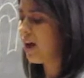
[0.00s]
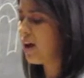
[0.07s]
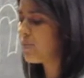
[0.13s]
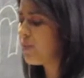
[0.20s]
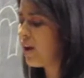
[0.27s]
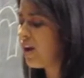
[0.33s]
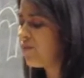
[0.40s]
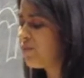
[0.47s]
I
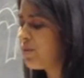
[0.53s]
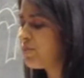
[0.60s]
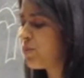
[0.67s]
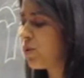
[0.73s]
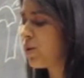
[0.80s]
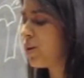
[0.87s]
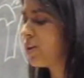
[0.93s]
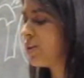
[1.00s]
may have been
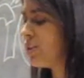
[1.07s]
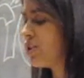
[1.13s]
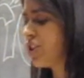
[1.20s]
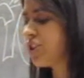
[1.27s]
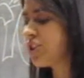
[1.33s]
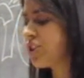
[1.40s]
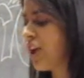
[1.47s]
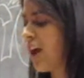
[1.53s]
born
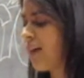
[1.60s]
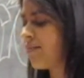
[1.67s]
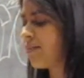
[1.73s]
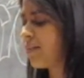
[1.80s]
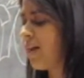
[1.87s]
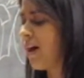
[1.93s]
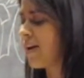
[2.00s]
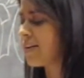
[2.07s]
just shy of
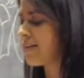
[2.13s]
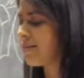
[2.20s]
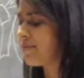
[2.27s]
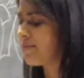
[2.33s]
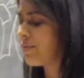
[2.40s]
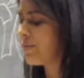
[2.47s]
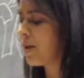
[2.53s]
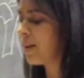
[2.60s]
the line,
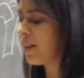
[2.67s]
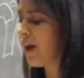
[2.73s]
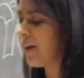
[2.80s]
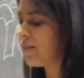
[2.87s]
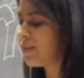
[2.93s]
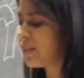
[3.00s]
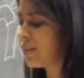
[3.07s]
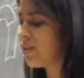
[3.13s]
but my
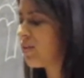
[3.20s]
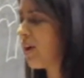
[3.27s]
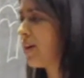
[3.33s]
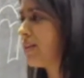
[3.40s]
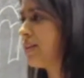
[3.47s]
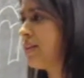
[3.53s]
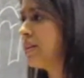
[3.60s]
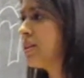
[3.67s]
life is
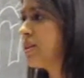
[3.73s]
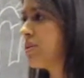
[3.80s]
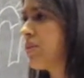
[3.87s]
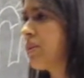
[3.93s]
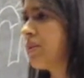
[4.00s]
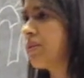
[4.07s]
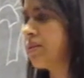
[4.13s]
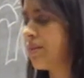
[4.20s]
ingrained in this
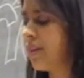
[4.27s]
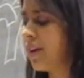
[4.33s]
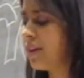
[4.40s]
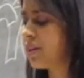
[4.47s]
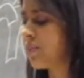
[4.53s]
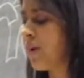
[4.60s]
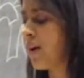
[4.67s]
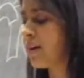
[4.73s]
soil.
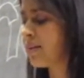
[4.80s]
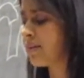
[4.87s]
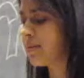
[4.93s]
It's mine.